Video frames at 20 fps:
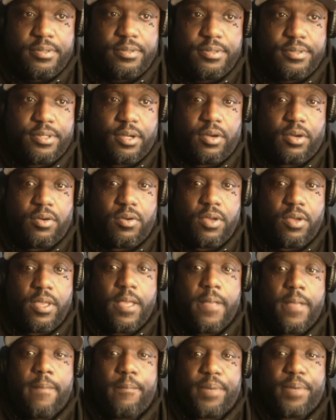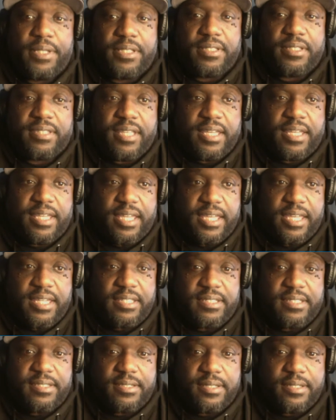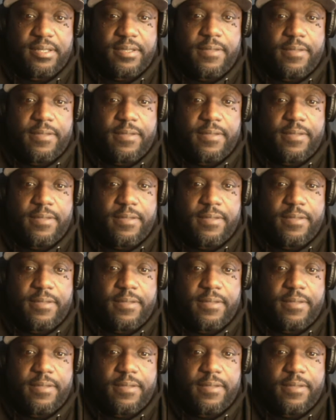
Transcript: So, but the thing is,